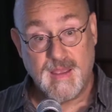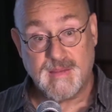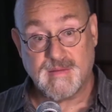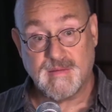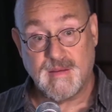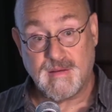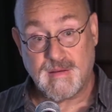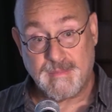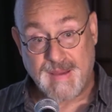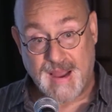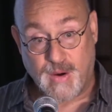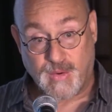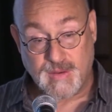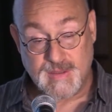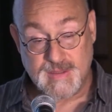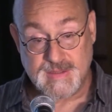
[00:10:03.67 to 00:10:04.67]
It's linked to
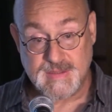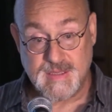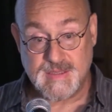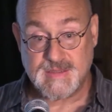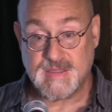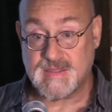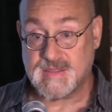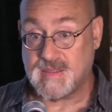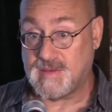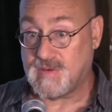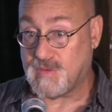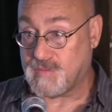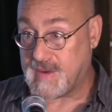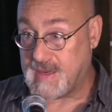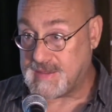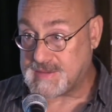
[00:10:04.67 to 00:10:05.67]
powerlessness, it's linked to
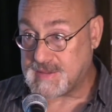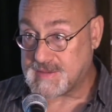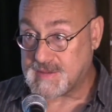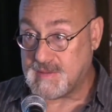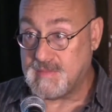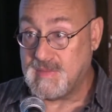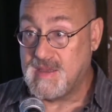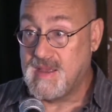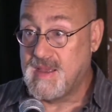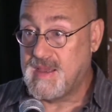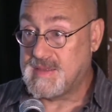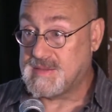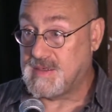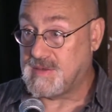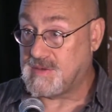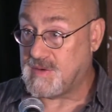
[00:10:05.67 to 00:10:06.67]
racism,
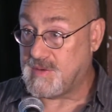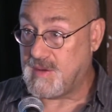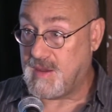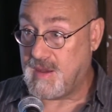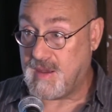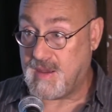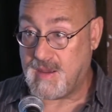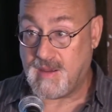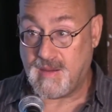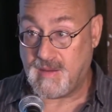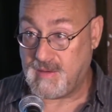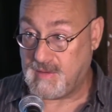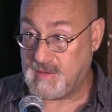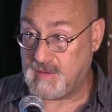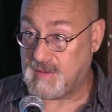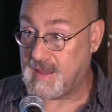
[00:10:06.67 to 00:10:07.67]
it's linked to
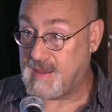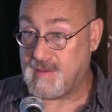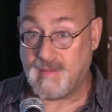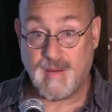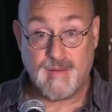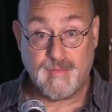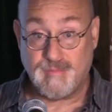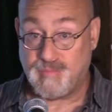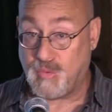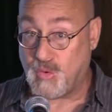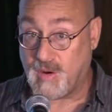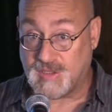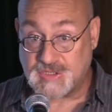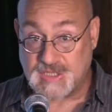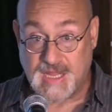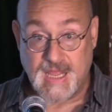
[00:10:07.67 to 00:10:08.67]
uh,
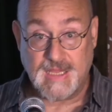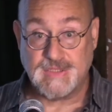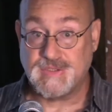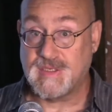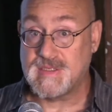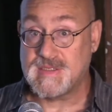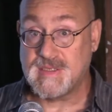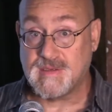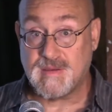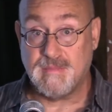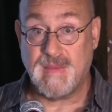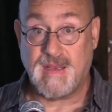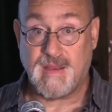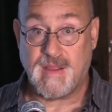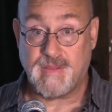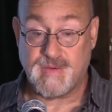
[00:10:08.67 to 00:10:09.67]
poor education, it's linked to
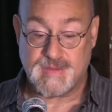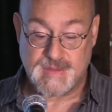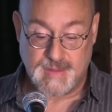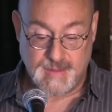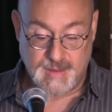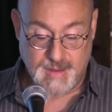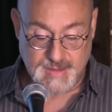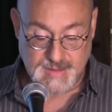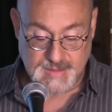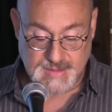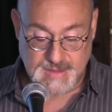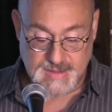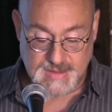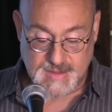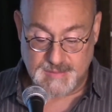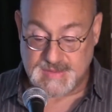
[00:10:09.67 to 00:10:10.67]
many other uh,
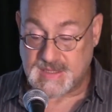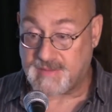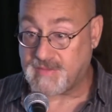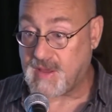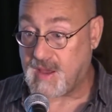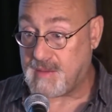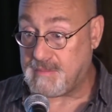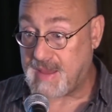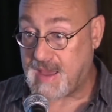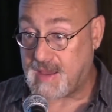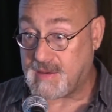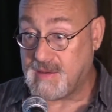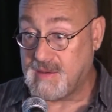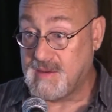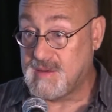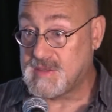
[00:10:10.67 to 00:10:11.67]
systems that have gone
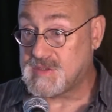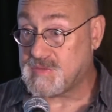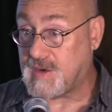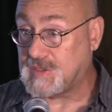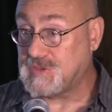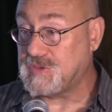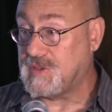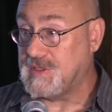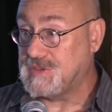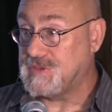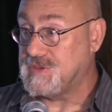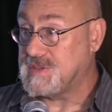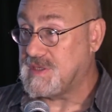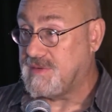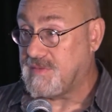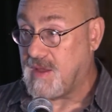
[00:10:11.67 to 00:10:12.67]
bad, structural
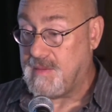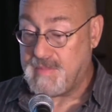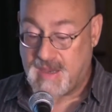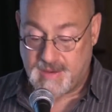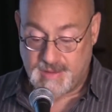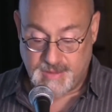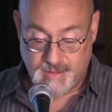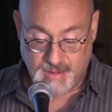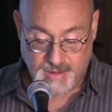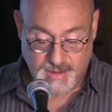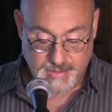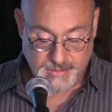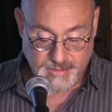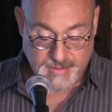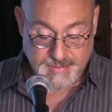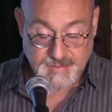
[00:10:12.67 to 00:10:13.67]
issues that have gone bad in our
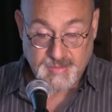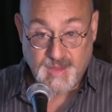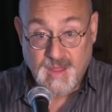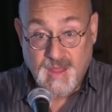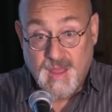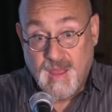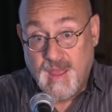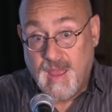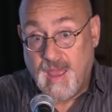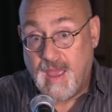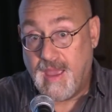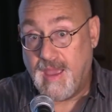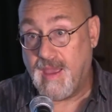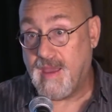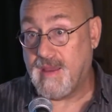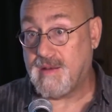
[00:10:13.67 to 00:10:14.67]
country
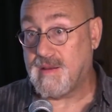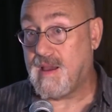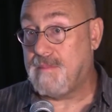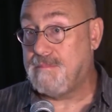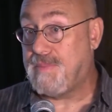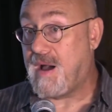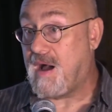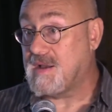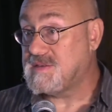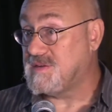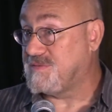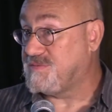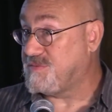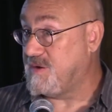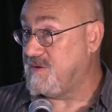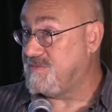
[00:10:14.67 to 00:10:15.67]
a box
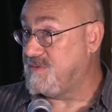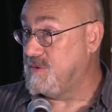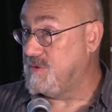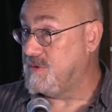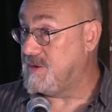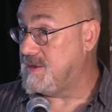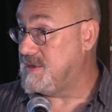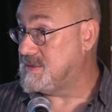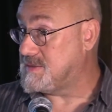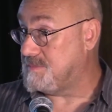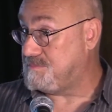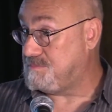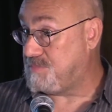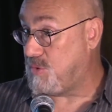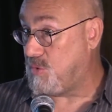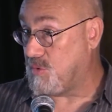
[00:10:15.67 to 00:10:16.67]
of free food is a
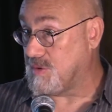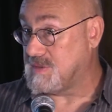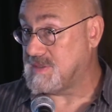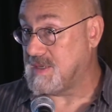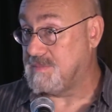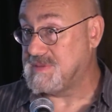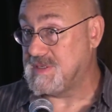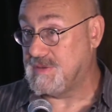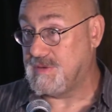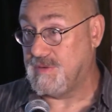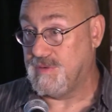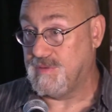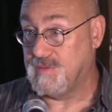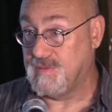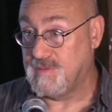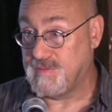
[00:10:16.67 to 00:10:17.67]
poor
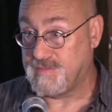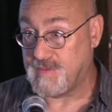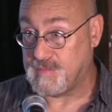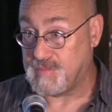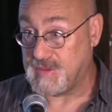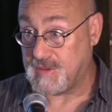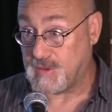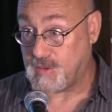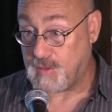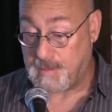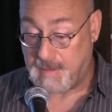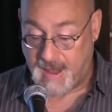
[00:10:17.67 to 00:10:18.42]
substitute for political